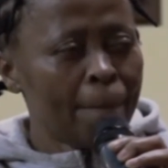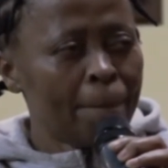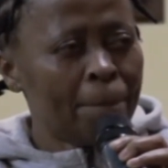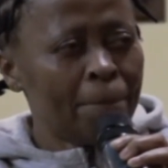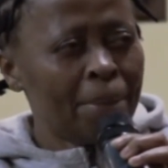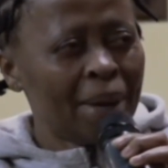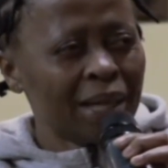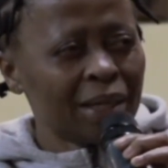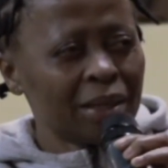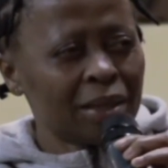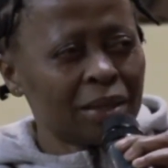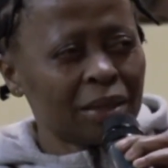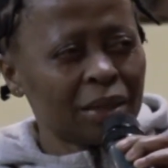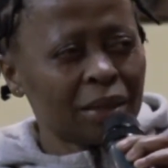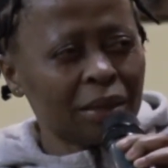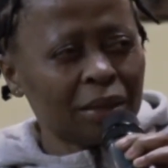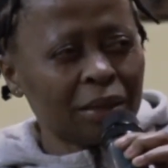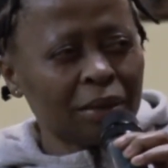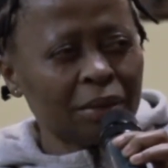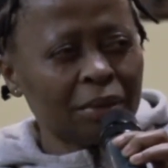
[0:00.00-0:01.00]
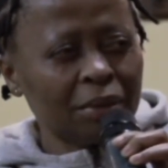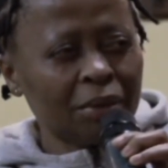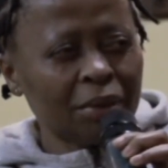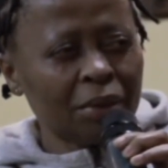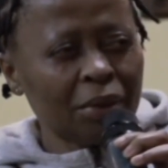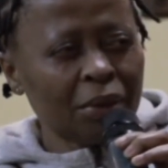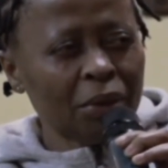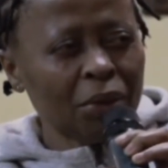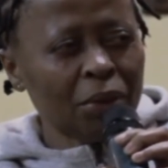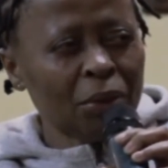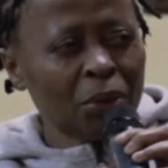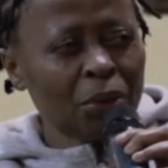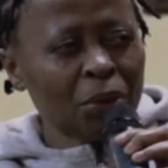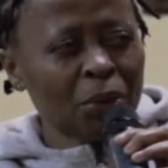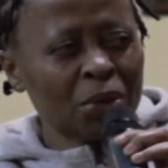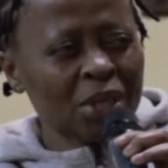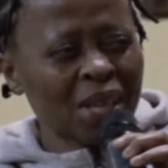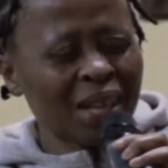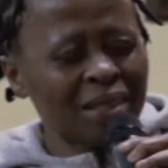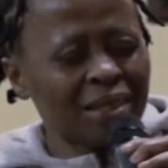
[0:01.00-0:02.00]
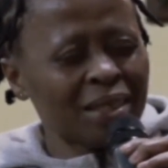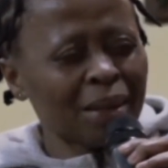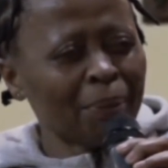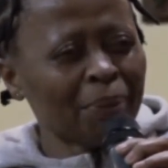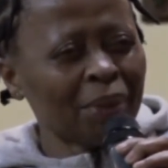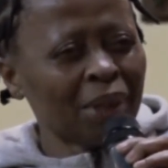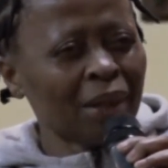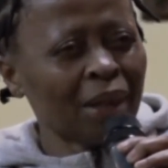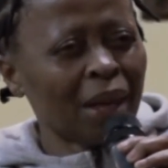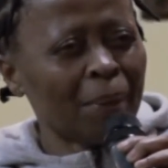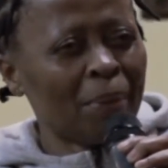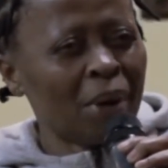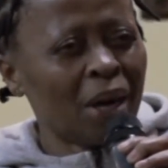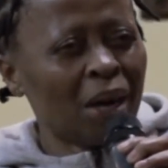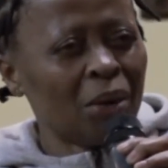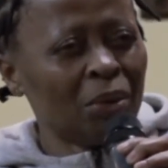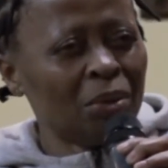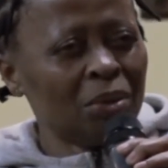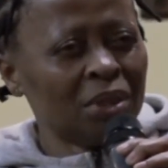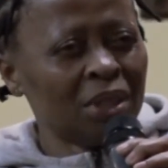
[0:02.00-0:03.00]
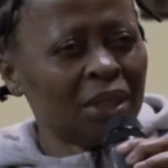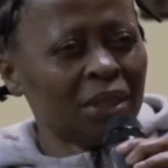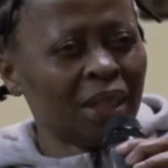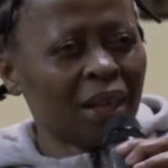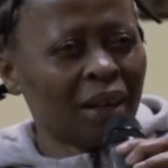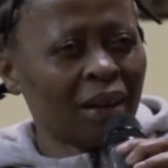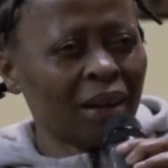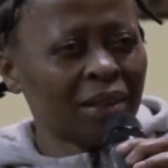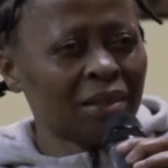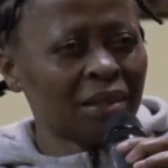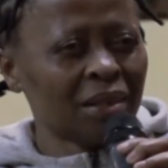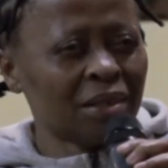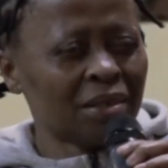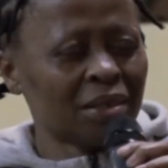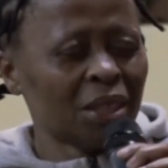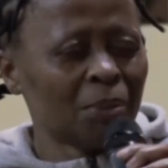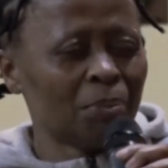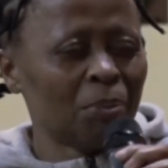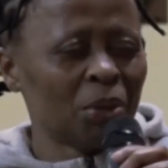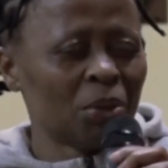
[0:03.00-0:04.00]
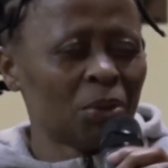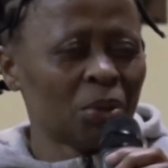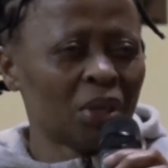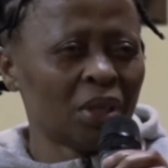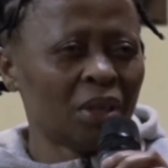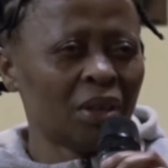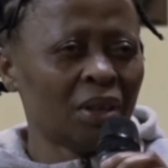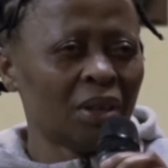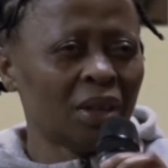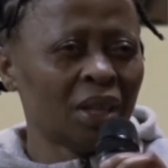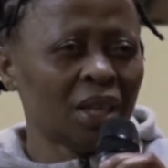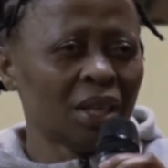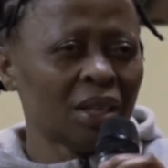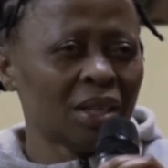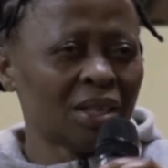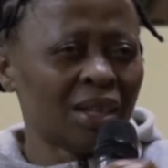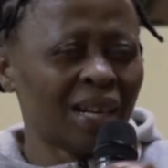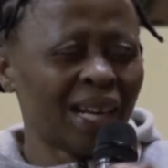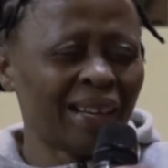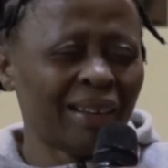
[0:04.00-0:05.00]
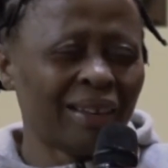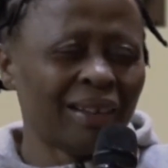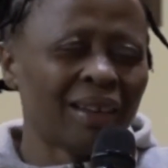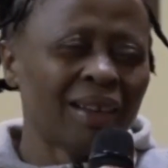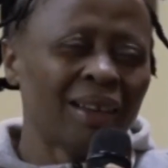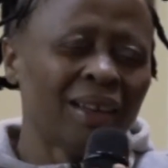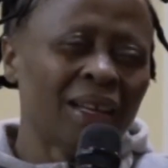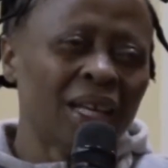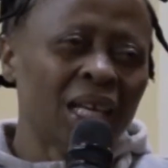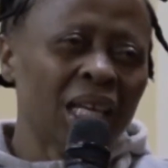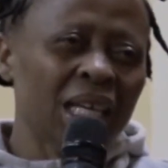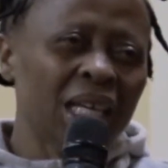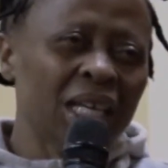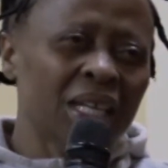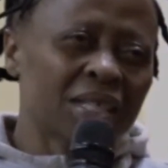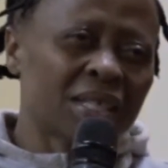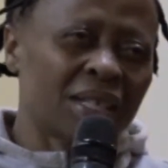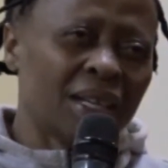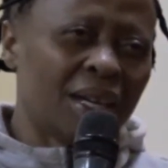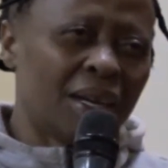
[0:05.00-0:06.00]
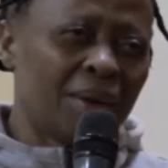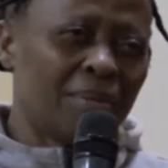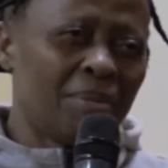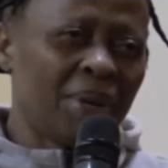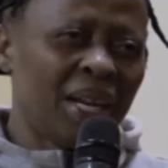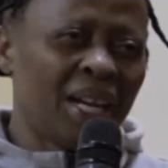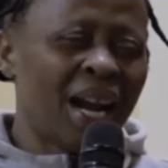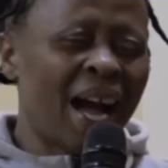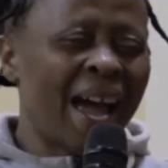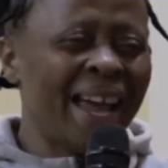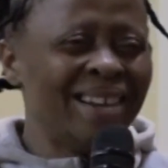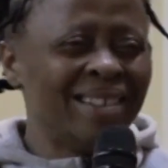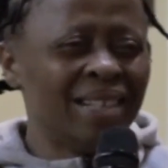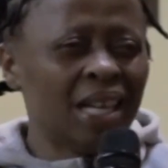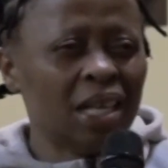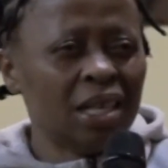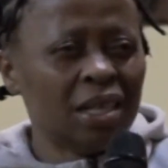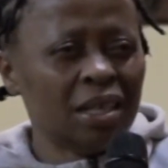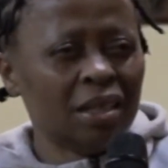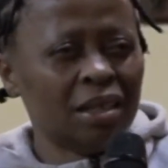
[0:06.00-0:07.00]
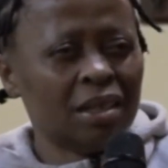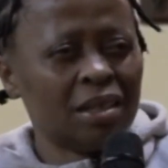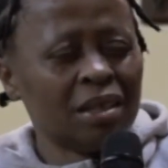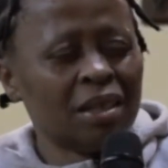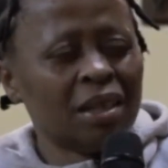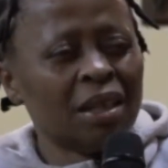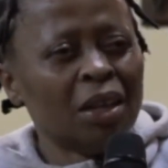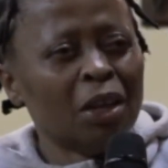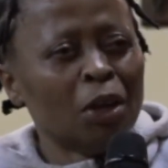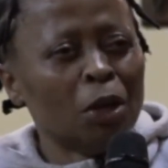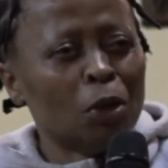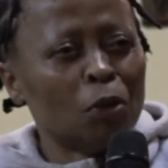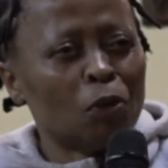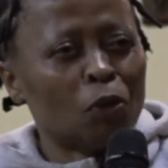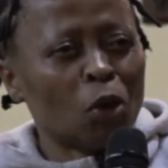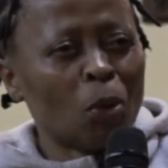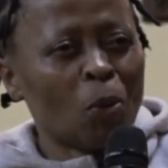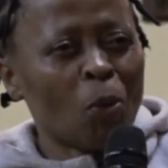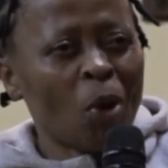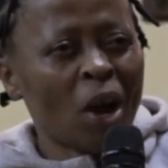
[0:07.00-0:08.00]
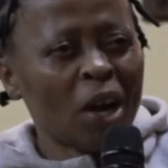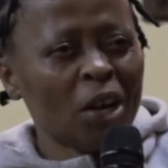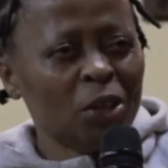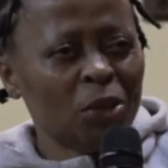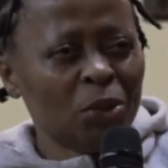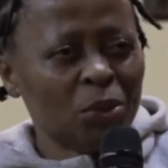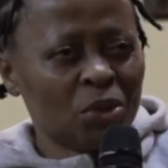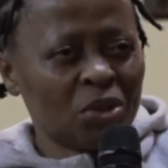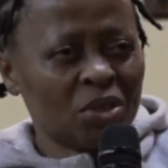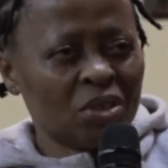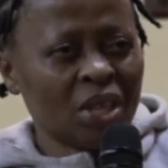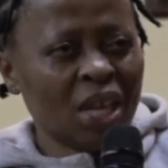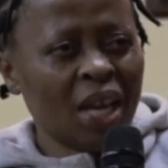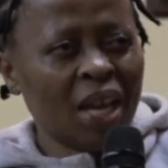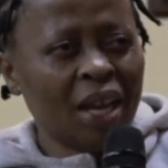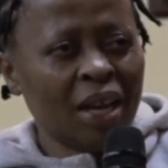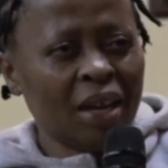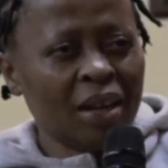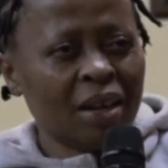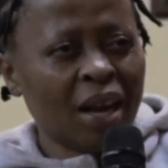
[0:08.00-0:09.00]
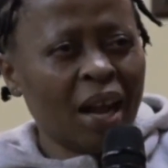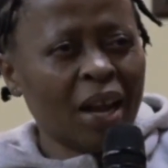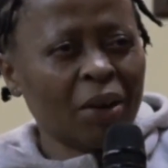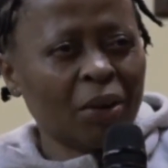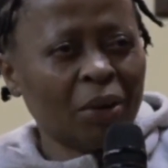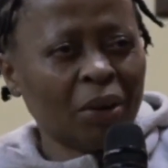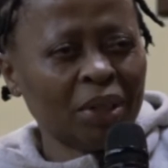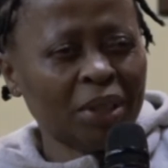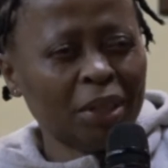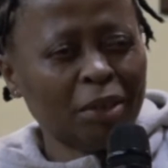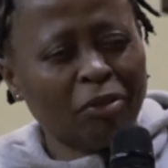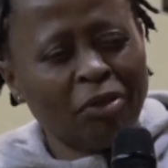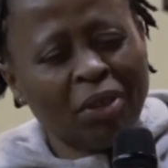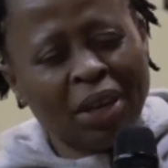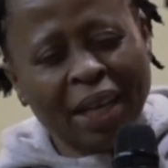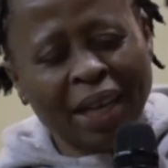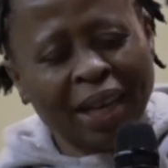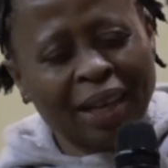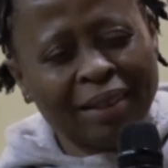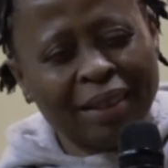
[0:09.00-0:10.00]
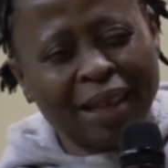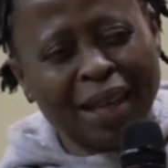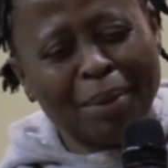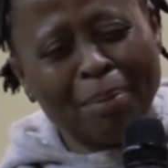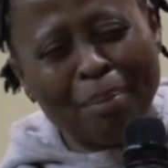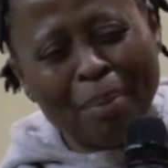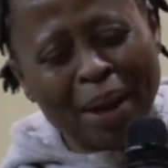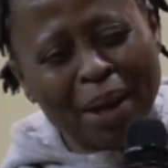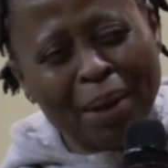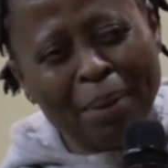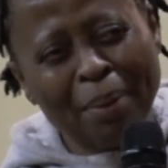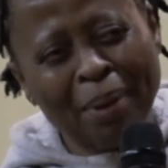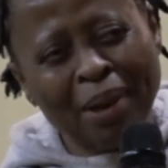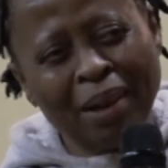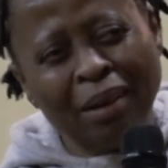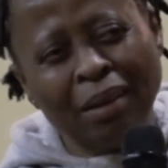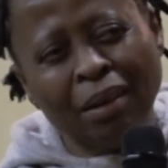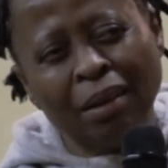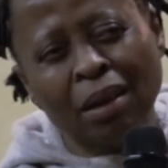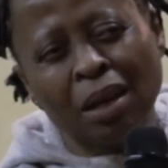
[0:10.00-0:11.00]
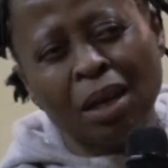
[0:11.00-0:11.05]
But you said something about the relationship between, like, Islam and identity. From what you said, I got the feeling that maybe